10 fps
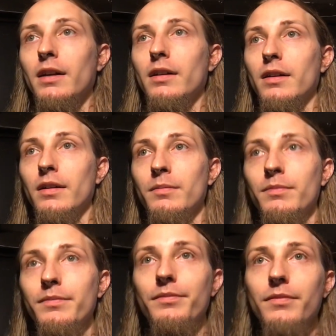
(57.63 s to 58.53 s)
Um,
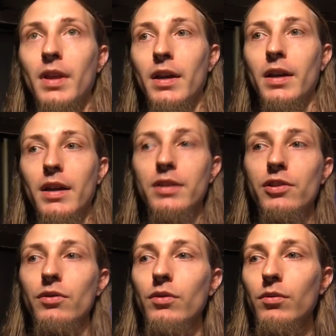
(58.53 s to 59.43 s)
and
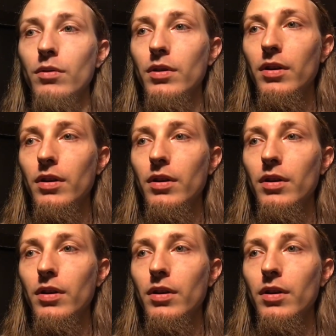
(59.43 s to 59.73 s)
so